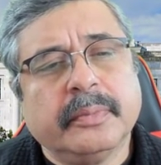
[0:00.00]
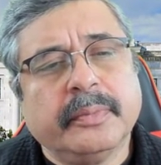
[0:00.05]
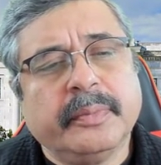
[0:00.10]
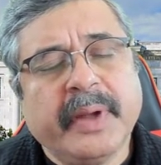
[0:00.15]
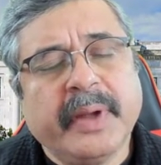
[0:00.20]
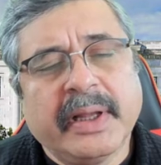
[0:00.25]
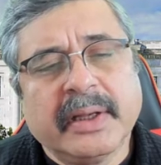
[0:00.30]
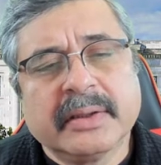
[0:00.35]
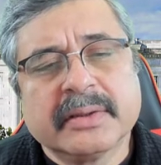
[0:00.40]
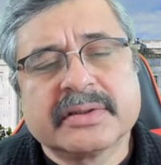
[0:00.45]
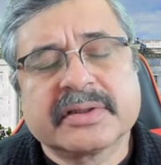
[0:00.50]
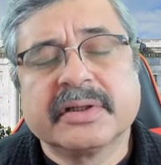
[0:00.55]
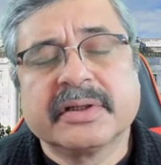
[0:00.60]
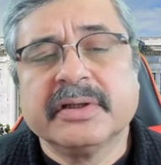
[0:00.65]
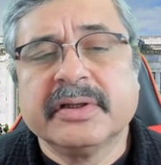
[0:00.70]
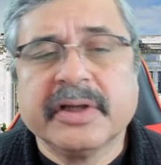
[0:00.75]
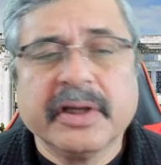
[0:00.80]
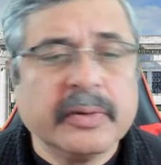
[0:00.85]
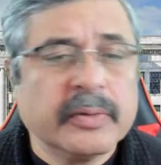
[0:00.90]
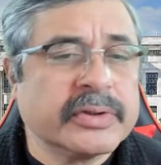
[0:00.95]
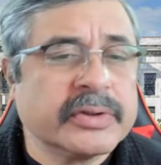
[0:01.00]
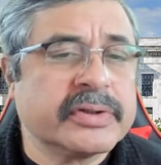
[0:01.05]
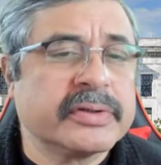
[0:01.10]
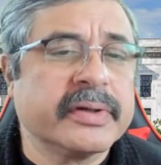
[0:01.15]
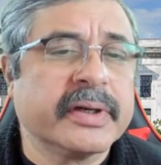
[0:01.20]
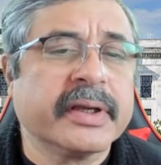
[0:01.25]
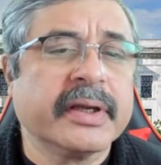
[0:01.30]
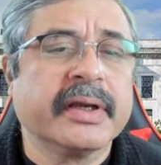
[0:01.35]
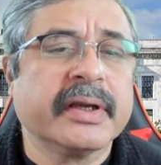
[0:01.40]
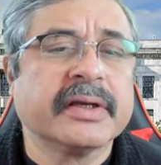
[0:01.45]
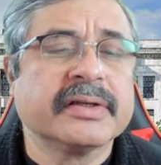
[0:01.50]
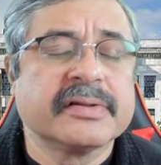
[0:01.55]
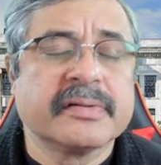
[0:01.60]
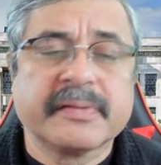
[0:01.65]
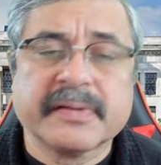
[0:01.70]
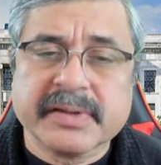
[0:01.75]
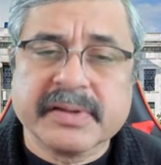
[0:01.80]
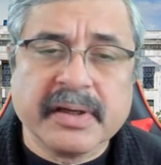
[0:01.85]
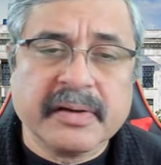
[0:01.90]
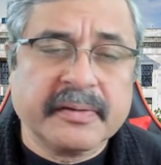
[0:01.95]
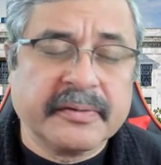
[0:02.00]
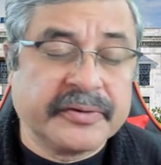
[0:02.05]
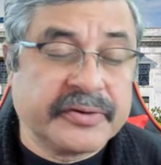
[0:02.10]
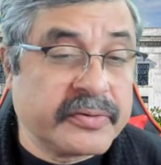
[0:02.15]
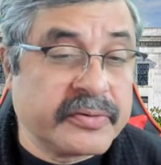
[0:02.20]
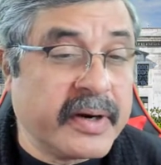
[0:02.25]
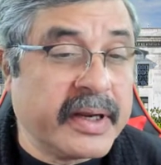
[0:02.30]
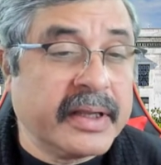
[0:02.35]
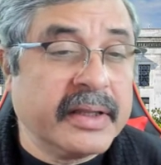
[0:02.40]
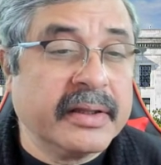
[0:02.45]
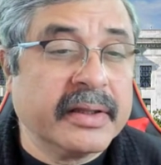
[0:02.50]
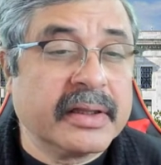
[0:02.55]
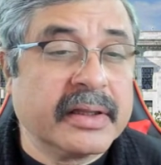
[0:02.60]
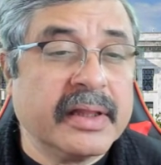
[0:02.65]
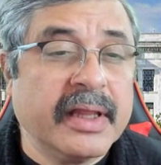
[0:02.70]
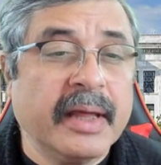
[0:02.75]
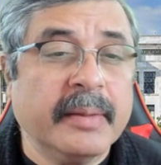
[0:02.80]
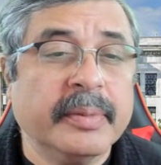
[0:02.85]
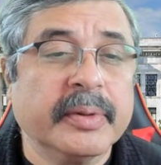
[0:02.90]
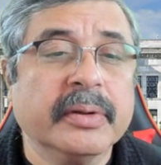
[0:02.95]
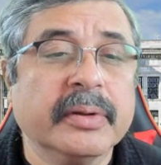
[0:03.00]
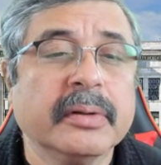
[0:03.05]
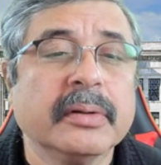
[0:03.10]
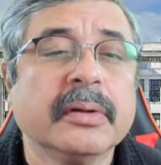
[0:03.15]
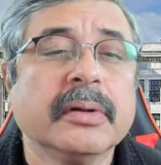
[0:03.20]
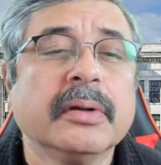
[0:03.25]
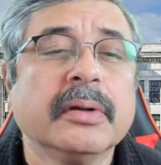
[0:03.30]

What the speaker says: bell's continuous ringing as a result of striking the clapper,